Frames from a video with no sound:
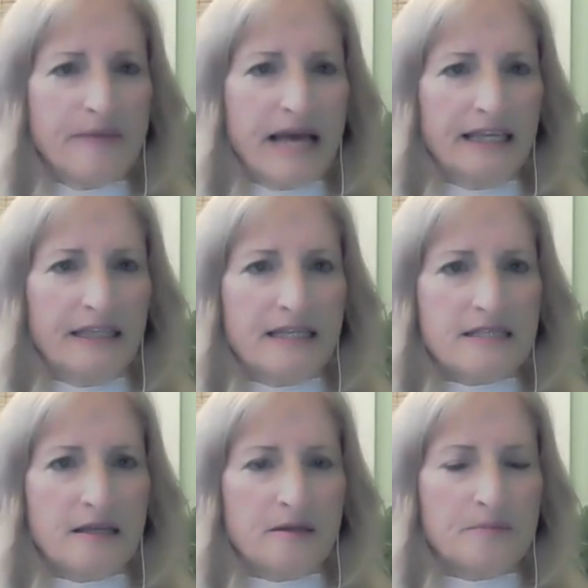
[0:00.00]

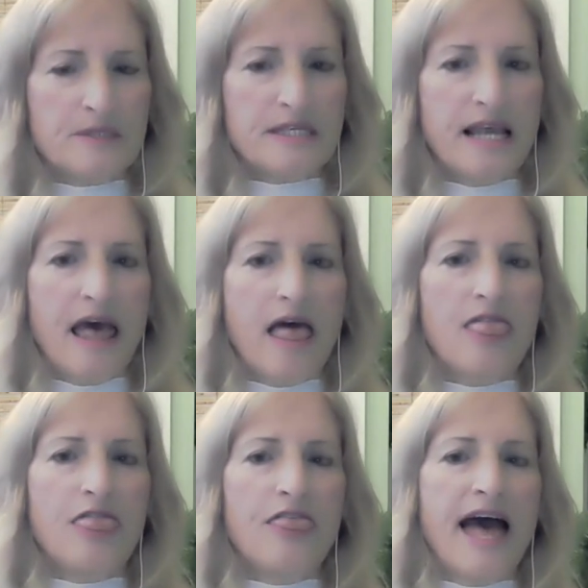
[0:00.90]
mechanisms
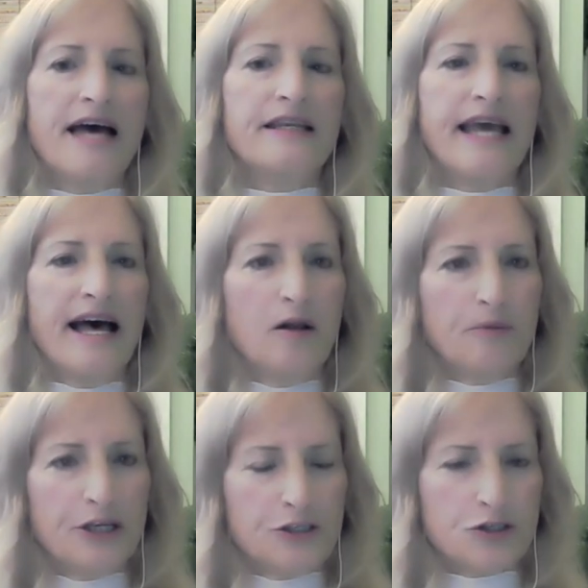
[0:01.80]
that
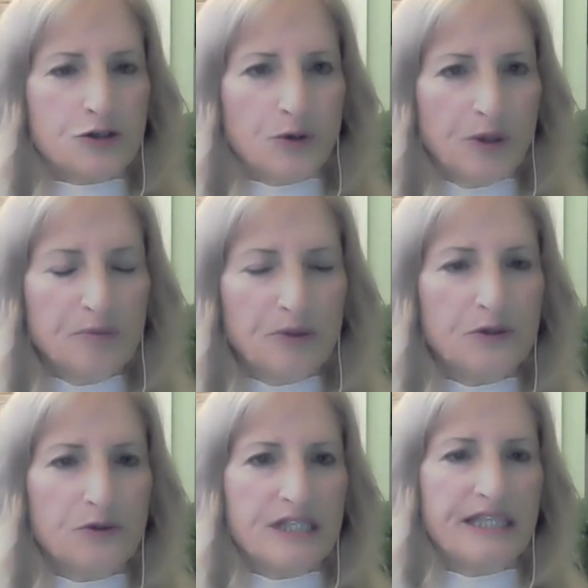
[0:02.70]
help
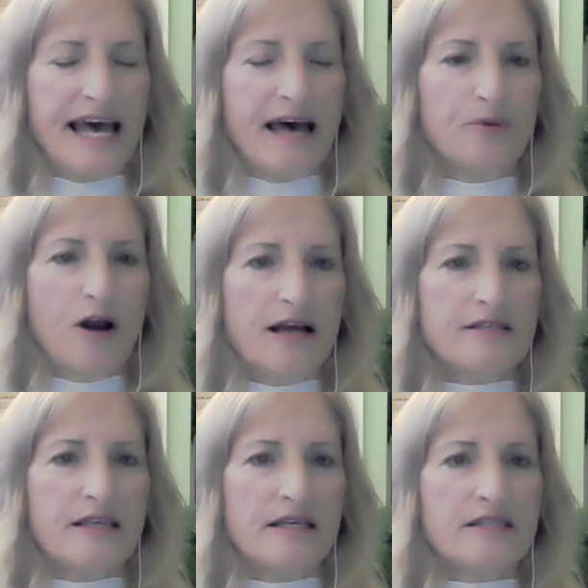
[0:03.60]
contribute to that
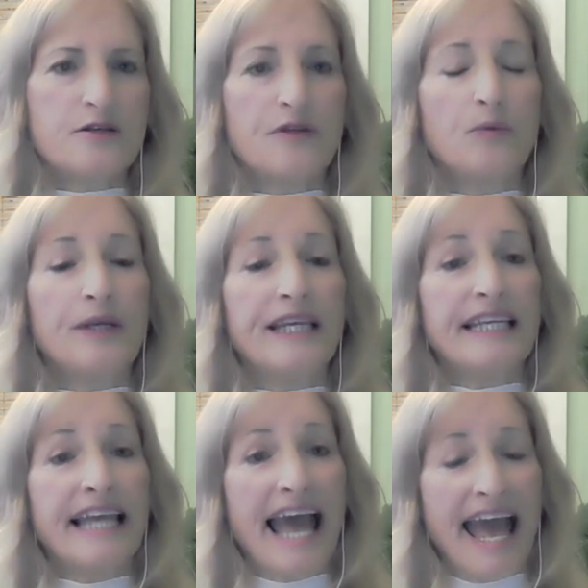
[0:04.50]
process so that we
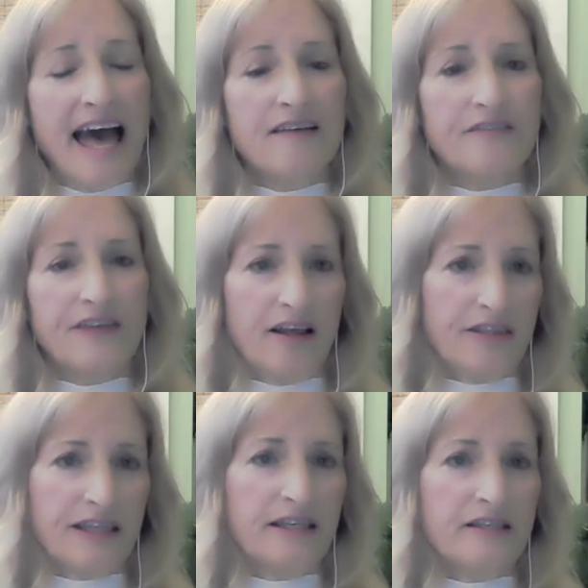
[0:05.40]
can have
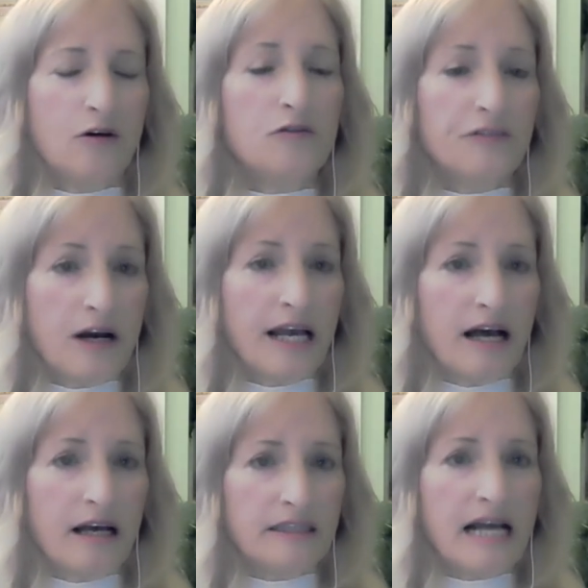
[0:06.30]
healthy
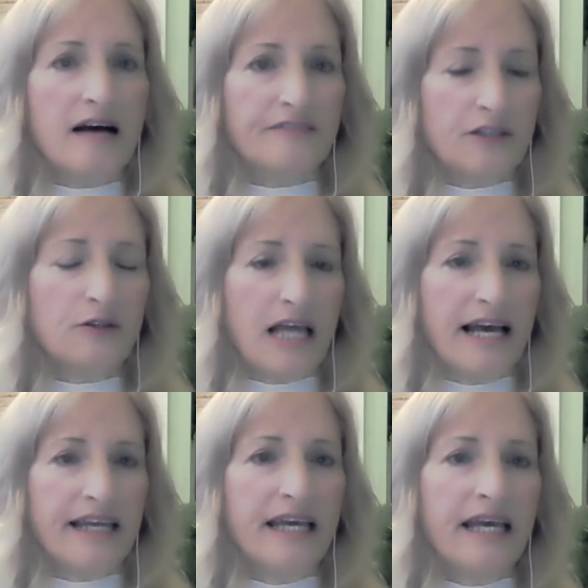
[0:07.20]

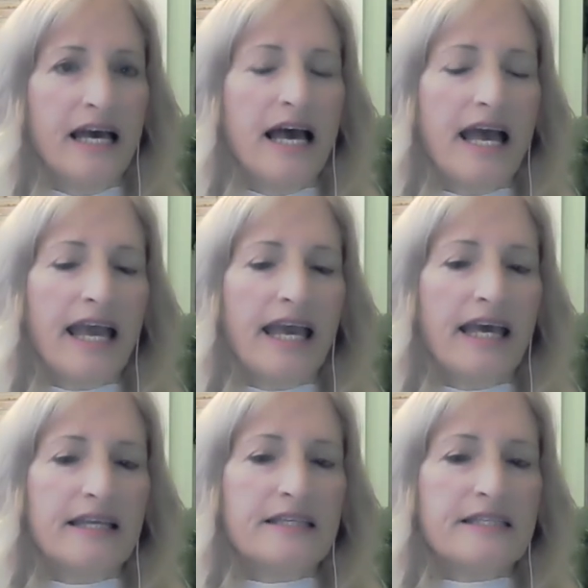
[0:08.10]
alveoli
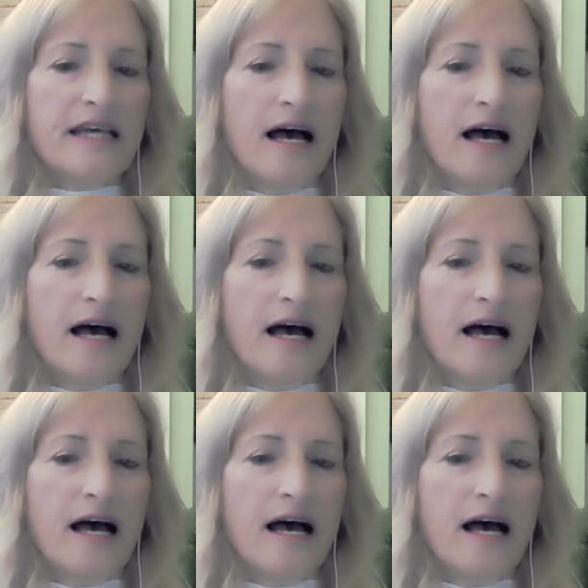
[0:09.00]
and